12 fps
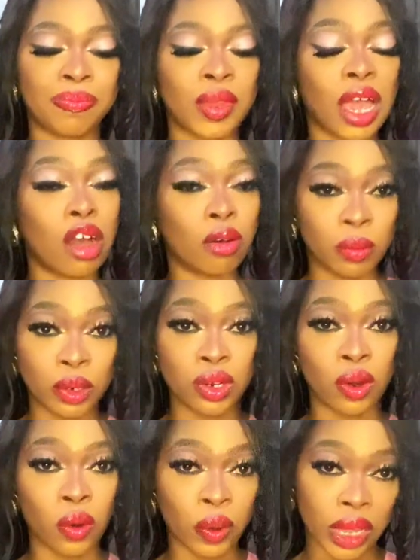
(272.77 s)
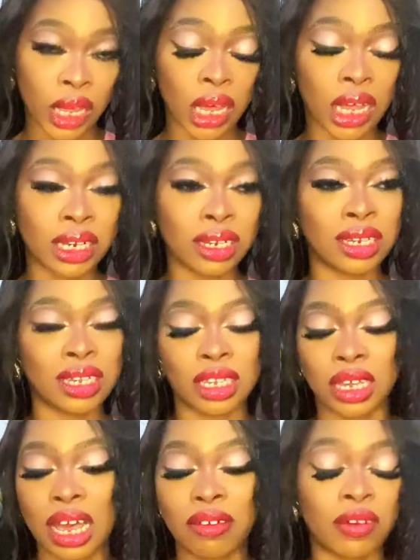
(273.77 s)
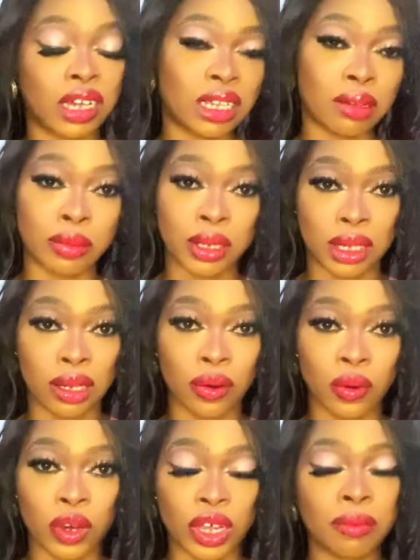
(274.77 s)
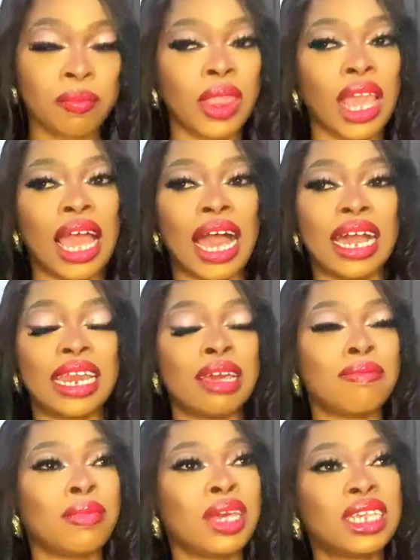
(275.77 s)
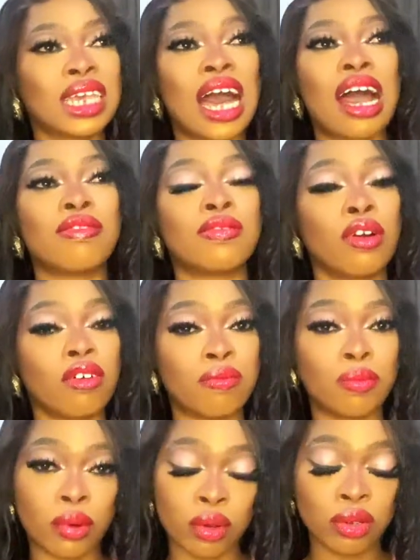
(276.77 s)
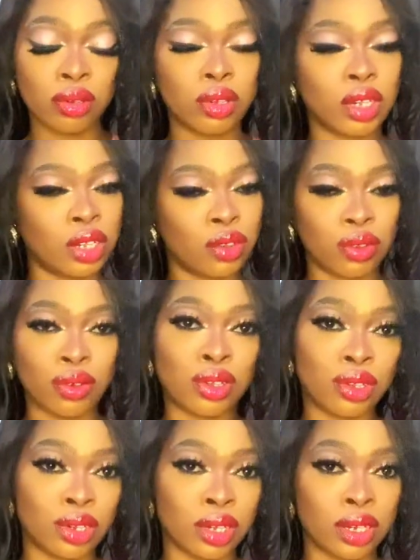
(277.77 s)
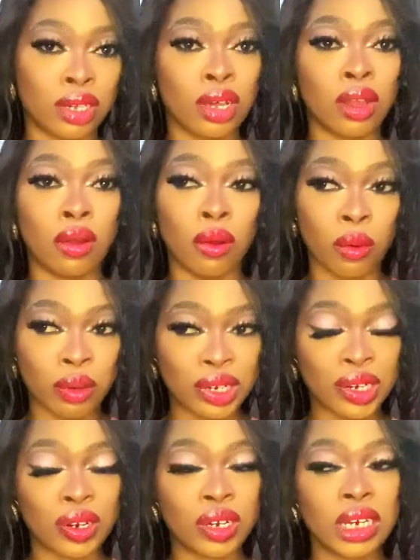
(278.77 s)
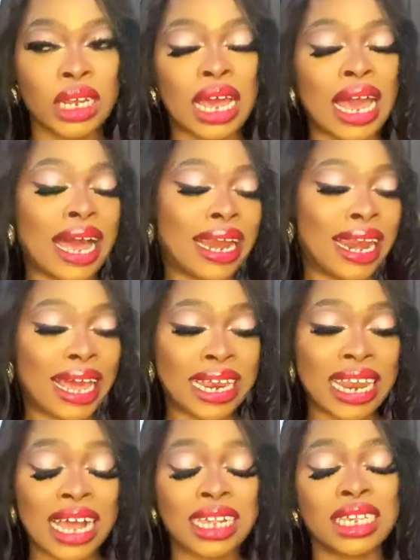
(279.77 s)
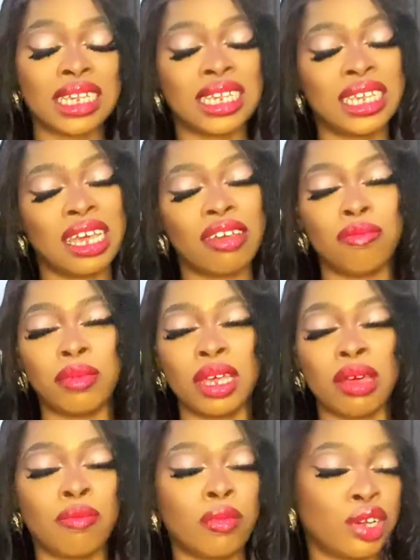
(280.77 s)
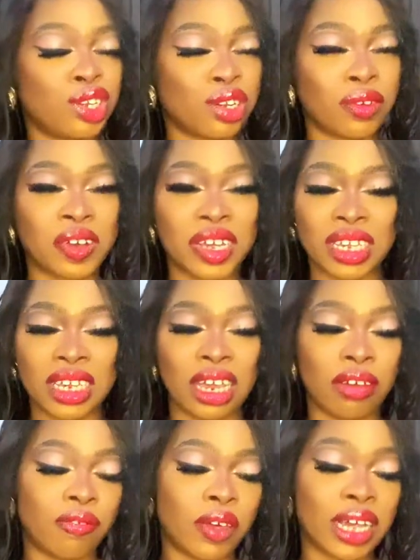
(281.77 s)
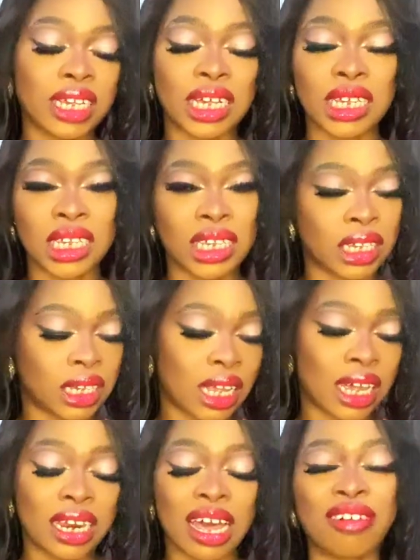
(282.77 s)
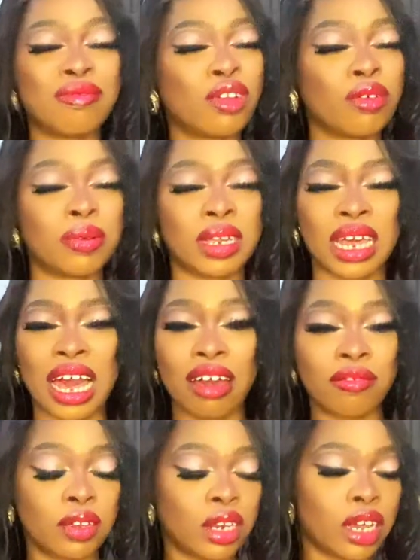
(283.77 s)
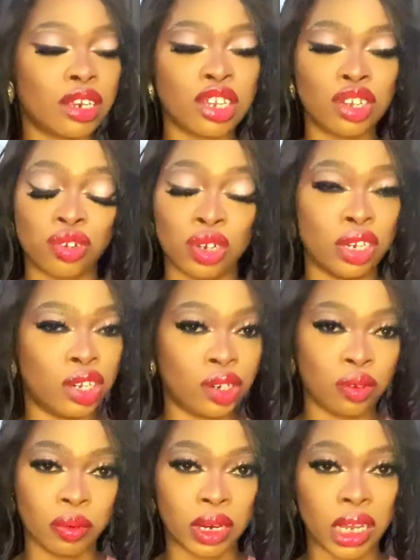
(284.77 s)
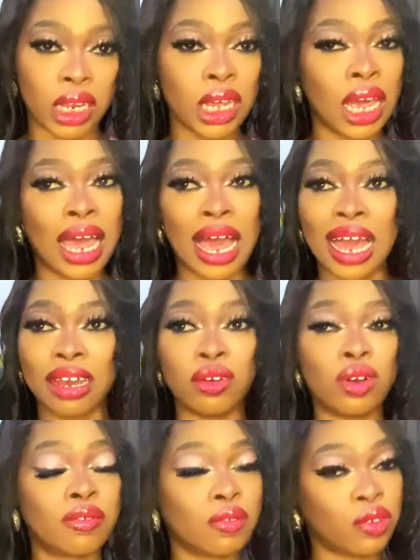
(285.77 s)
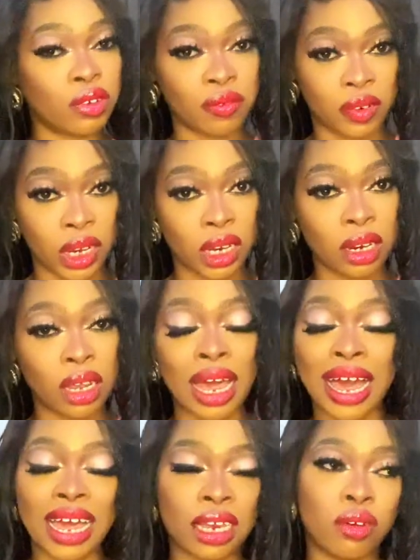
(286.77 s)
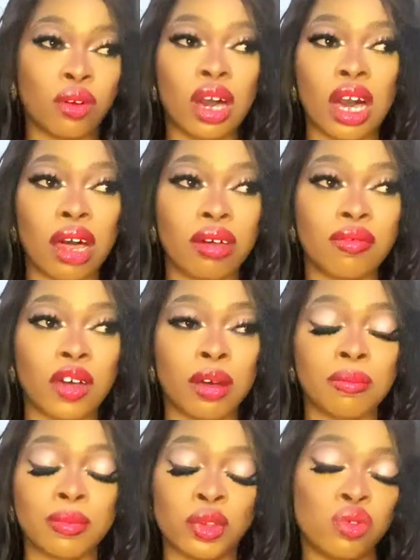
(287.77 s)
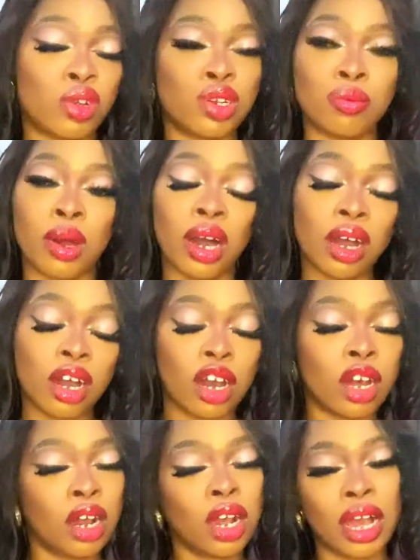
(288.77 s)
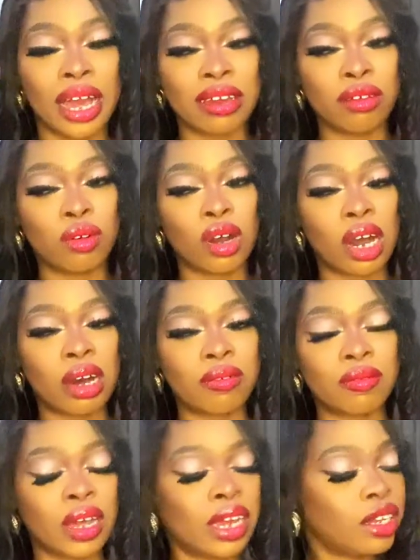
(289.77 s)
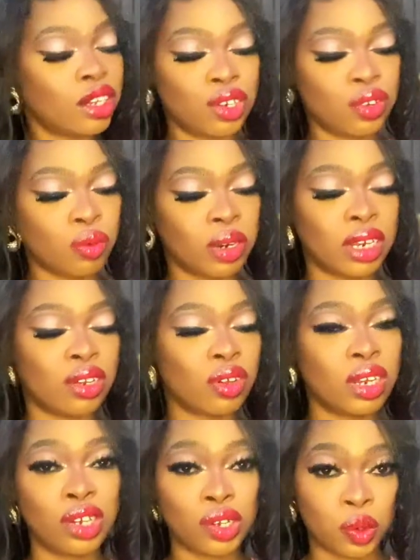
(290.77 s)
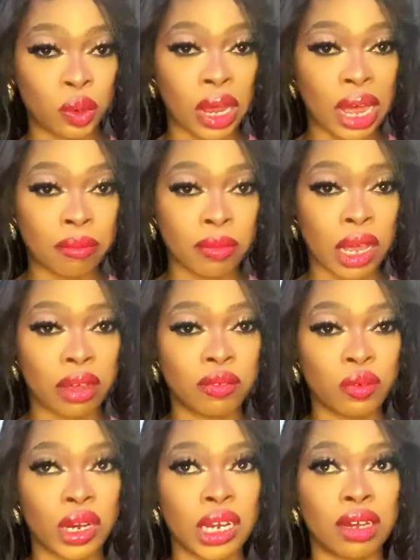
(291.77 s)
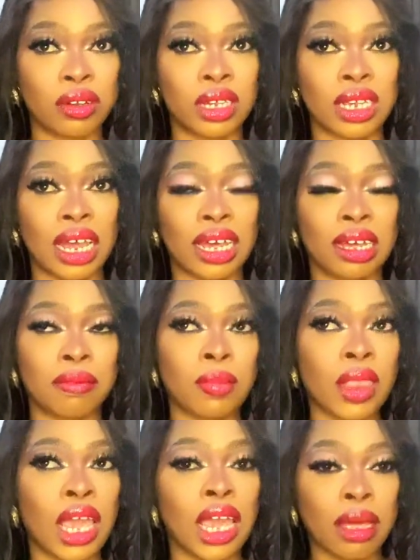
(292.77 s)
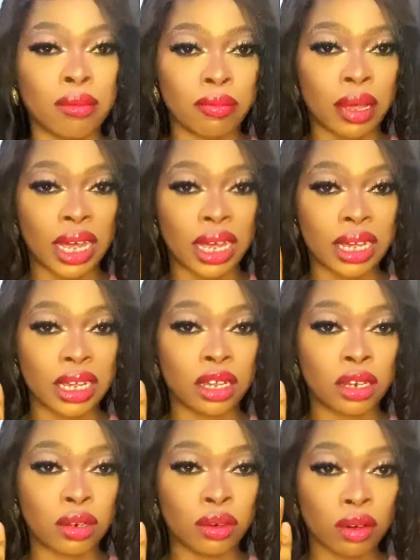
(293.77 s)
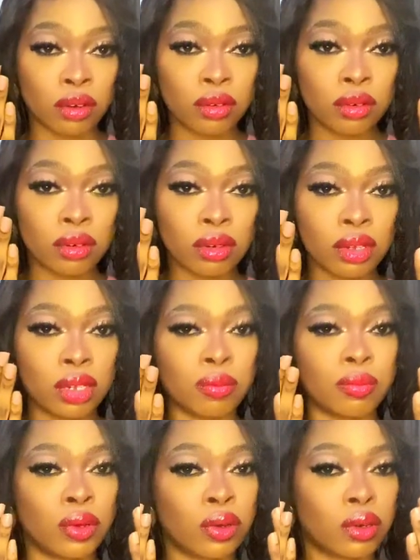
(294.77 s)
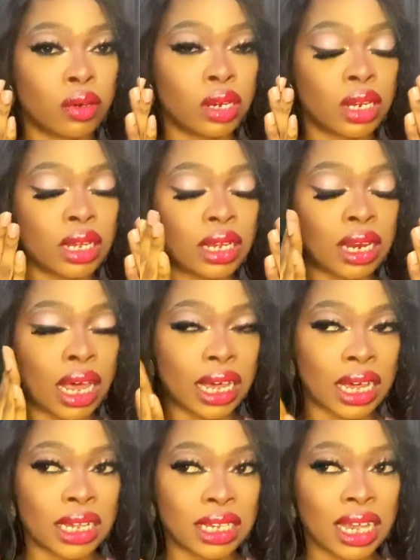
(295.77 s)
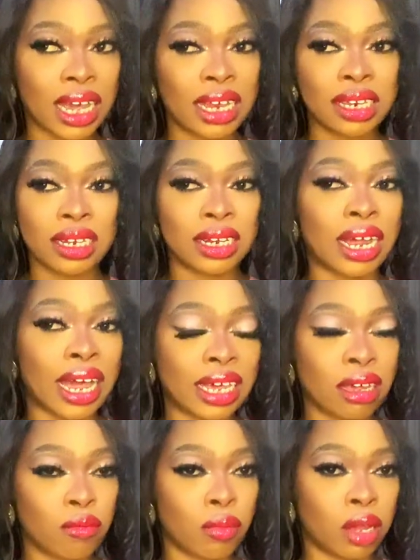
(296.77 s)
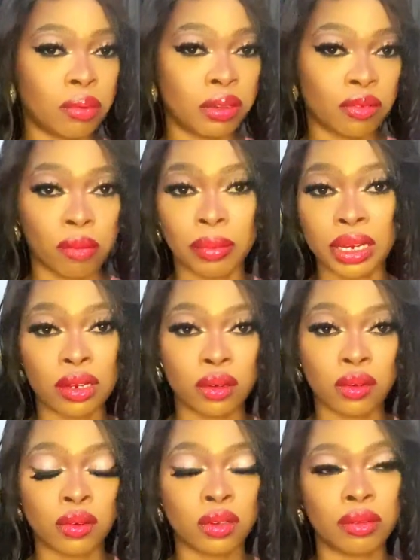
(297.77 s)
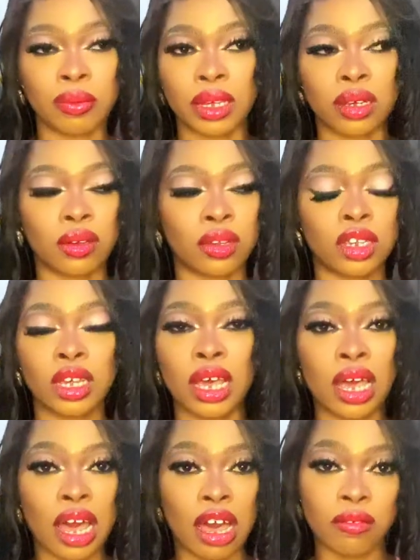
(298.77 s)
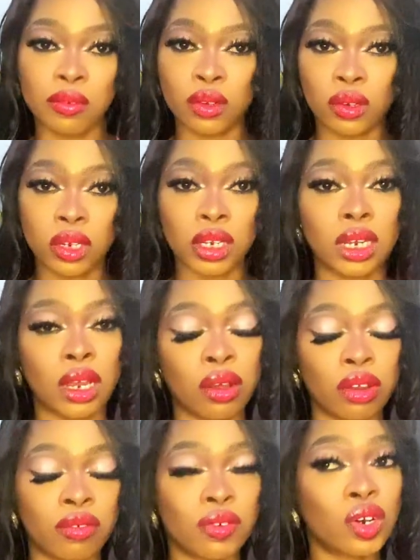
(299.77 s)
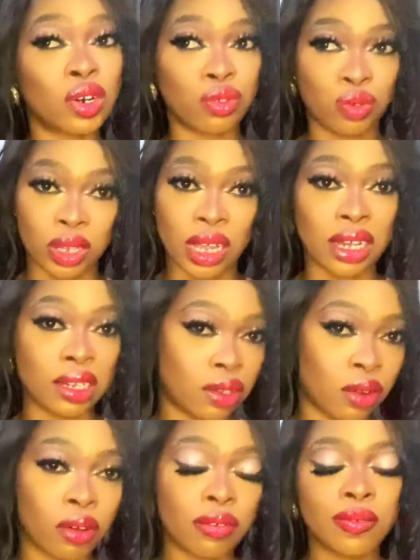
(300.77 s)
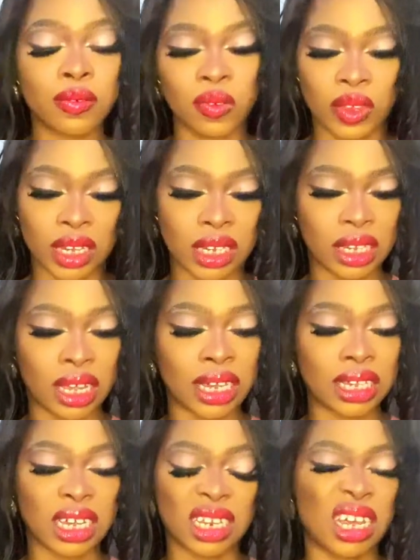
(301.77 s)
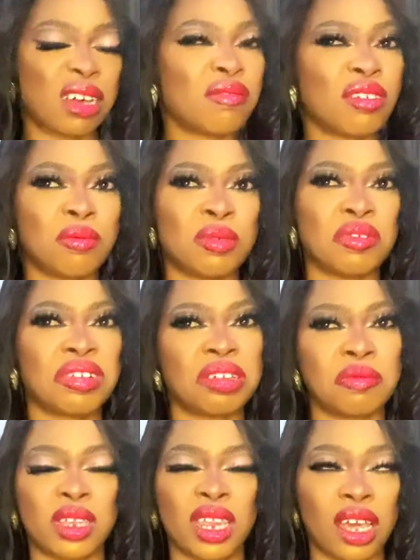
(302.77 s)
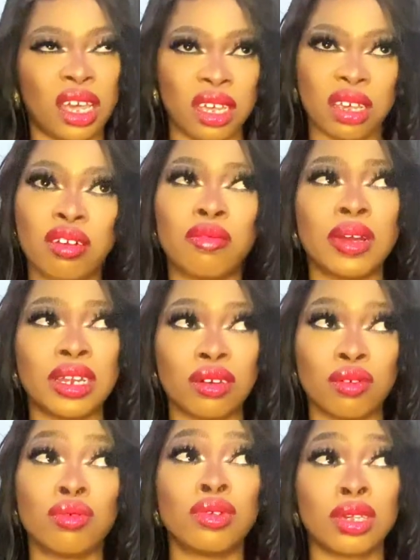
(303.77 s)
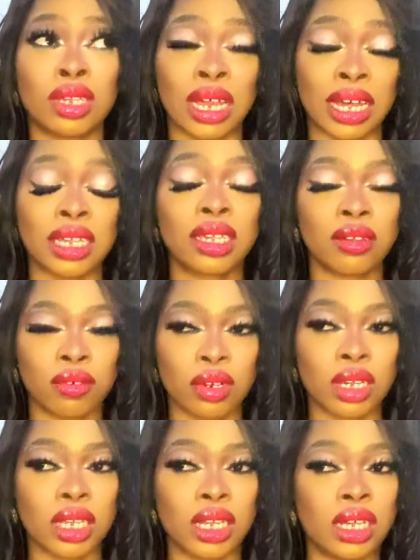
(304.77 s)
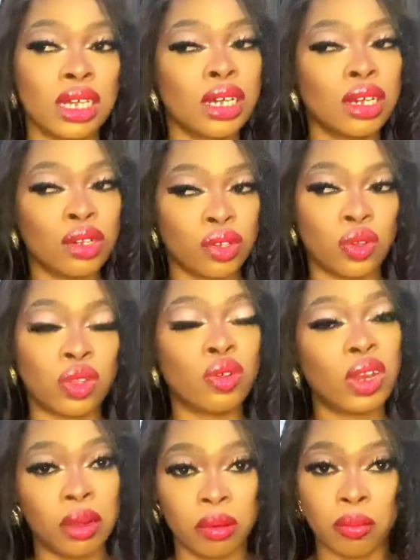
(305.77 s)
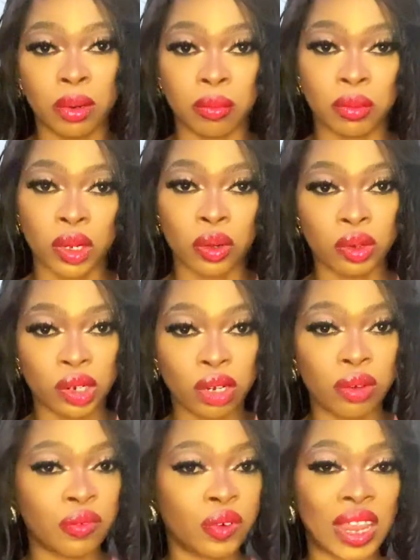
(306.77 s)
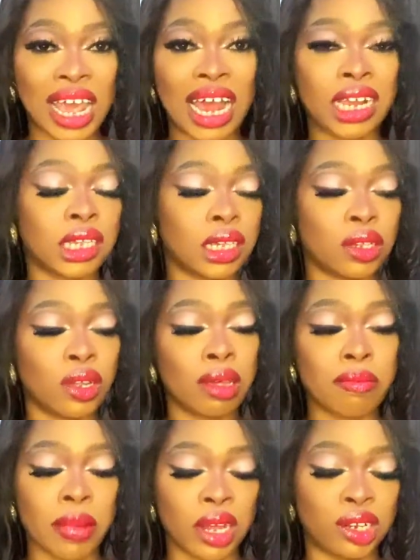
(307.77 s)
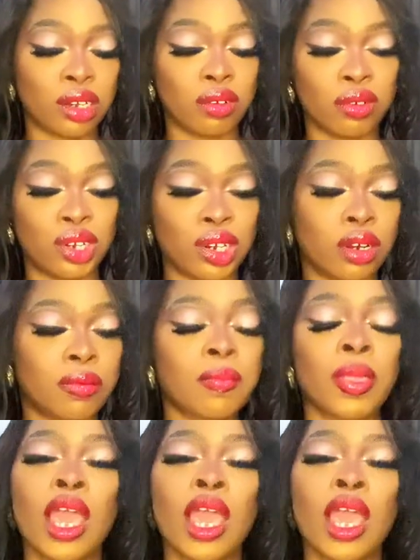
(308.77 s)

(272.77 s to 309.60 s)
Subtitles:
almond oil and the Desire vitamin C oil, and I mixed half of both into the lotion, and like that it gave me a moisturizing effect. And since then, I've not been having any issue with it. I don't have green vein, I don't have stretch mark, I don't have any issue with it. The only issue I'm having right now is like my knuckles, but like I said, I can't blame it for my knuckles, because I've been doing a lot of ultra stuff these days, and I've not really been taking of my knuckles like seriously. So don't let me blame the lotion for that. It is not a magic lotion.